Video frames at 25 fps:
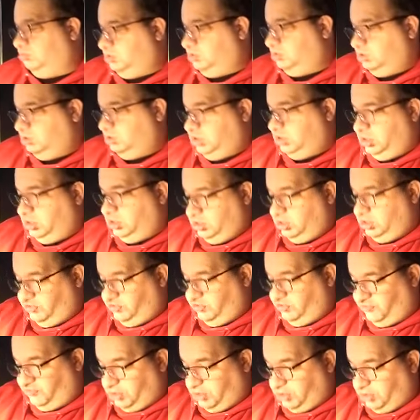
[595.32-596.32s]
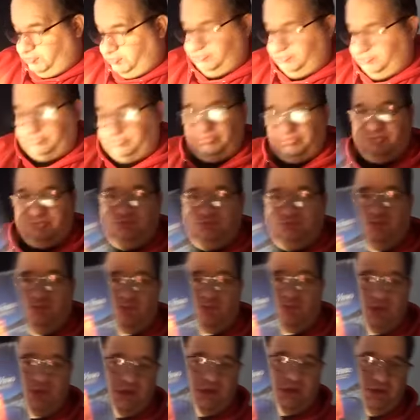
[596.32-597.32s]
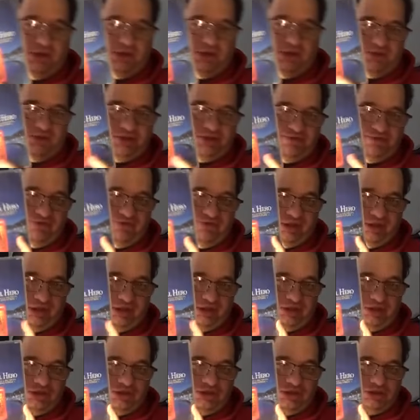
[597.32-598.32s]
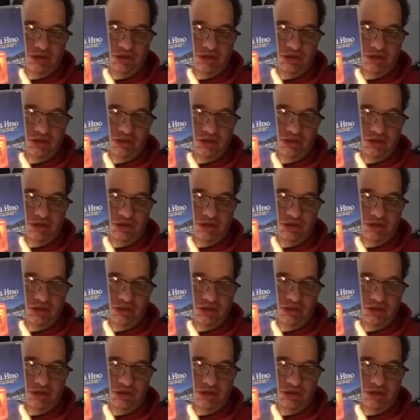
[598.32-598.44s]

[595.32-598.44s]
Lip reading: in this film, there is a village